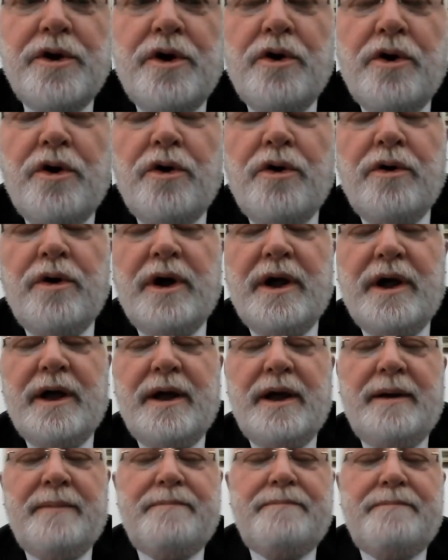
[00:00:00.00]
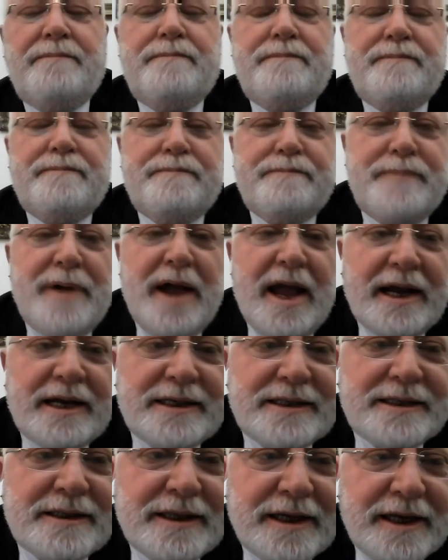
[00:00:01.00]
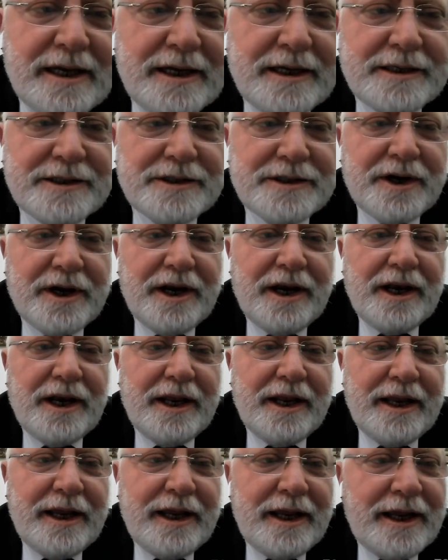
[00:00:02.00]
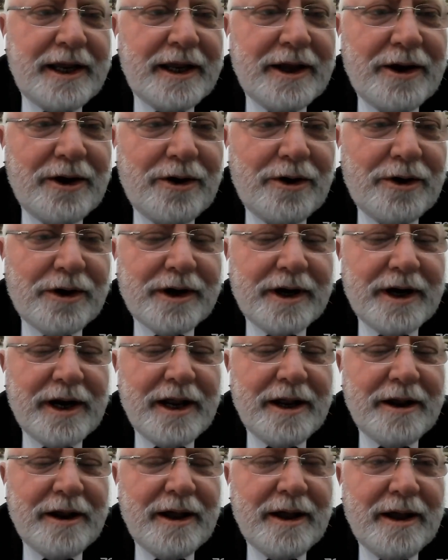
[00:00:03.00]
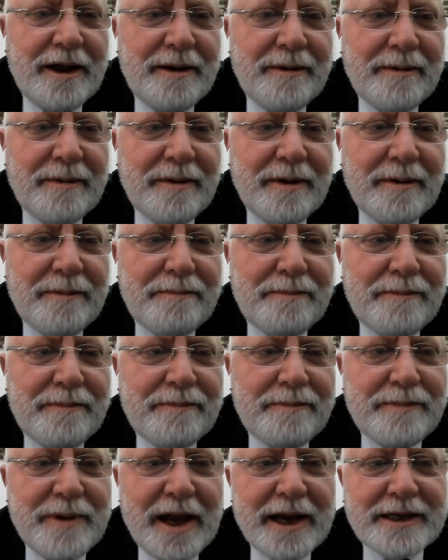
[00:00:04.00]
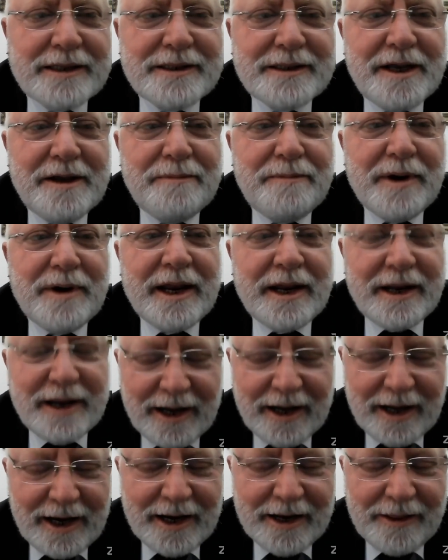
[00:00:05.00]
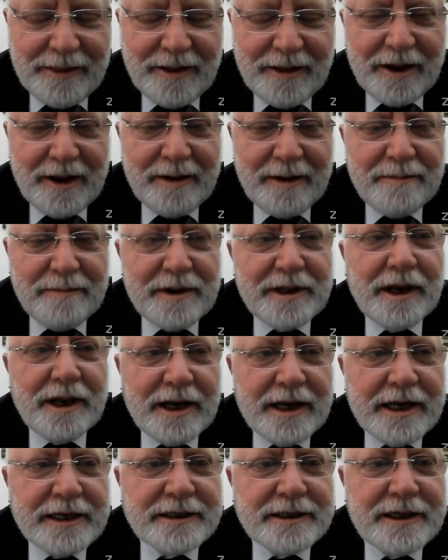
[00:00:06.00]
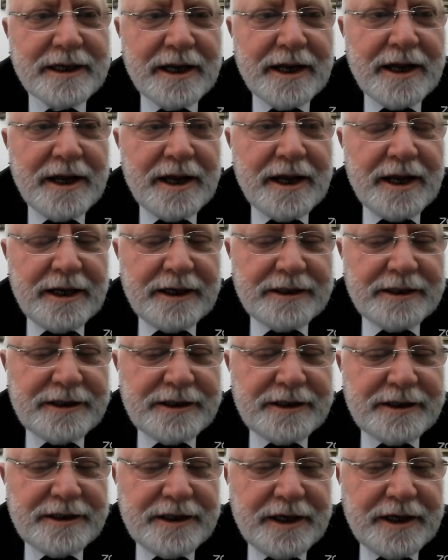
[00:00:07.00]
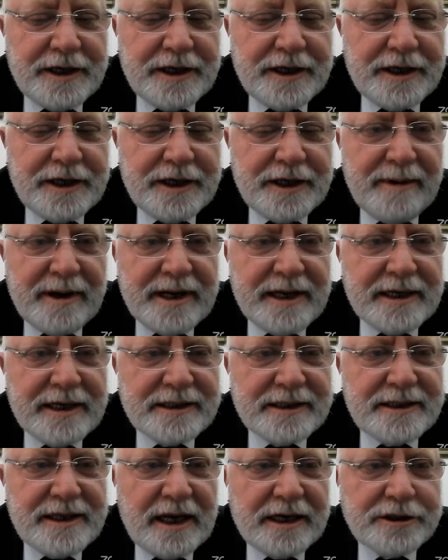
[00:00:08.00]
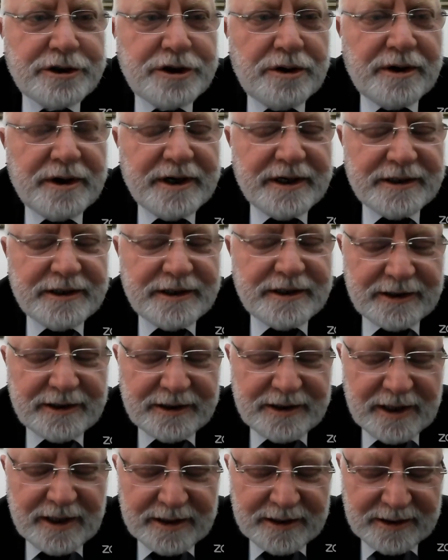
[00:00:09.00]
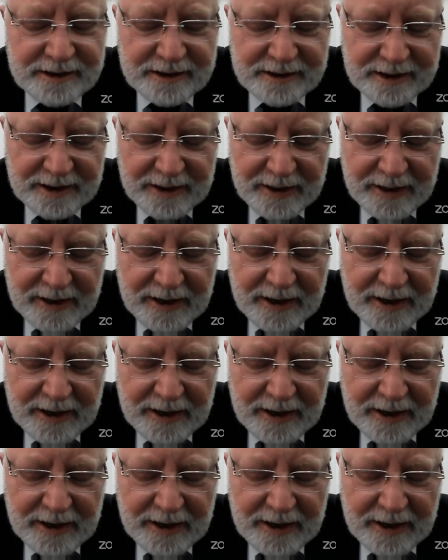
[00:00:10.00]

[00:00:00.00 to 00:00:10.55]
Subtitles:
no Pax Israeli or Pax Hebraica in the Middle East. Syria and the Lebanese National Resistance,